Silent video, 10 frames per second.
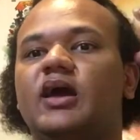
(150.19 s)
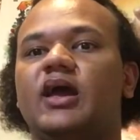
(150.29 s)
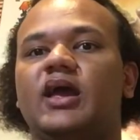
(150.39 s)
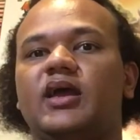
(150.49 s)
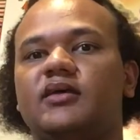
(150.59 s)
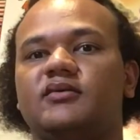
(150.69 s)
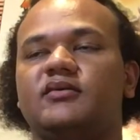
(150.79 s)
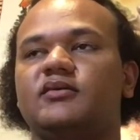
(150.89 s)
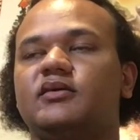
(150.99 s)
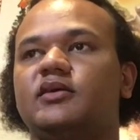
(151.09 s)
and
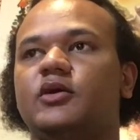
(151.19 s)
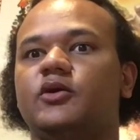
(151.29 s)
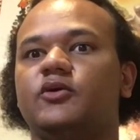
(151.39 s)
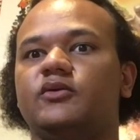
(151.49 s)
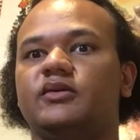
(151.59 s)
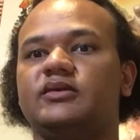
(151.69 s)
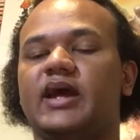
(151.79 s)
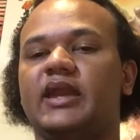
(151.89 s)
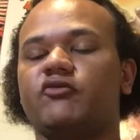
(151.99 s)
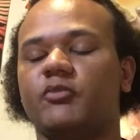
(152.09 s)
the
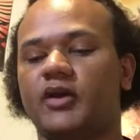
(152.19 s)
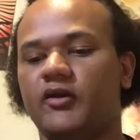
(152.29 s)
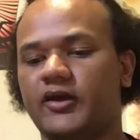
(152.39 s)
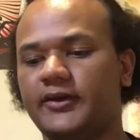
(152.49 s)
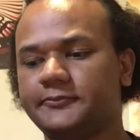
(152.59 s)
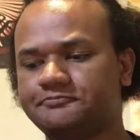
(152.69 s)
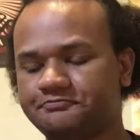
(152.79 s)
dining room area.